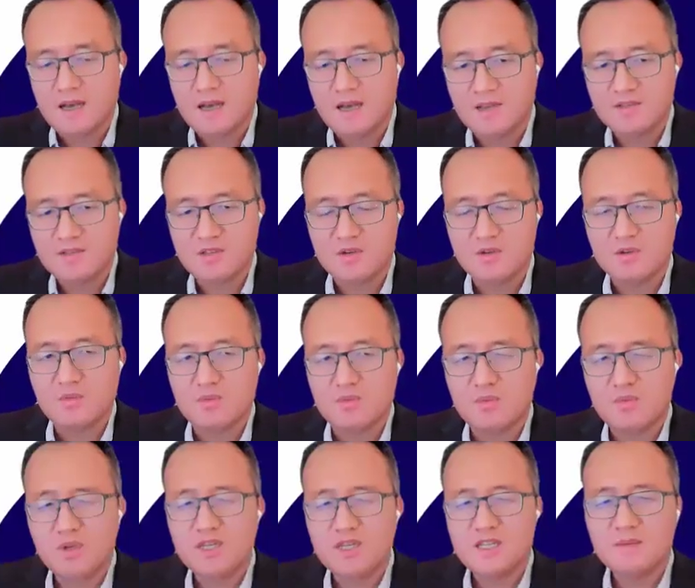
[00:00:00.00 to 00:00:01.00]
So
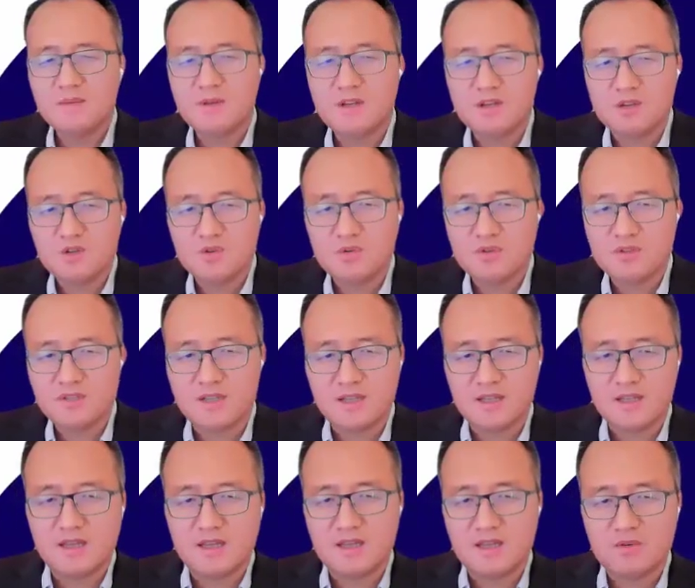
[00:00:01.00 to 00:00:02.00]
we typically use
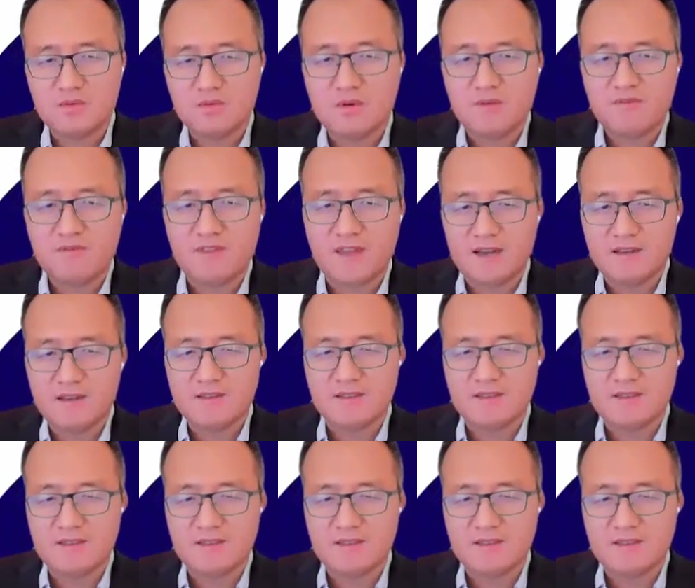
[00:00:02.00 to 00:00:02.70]
the rule of thumb.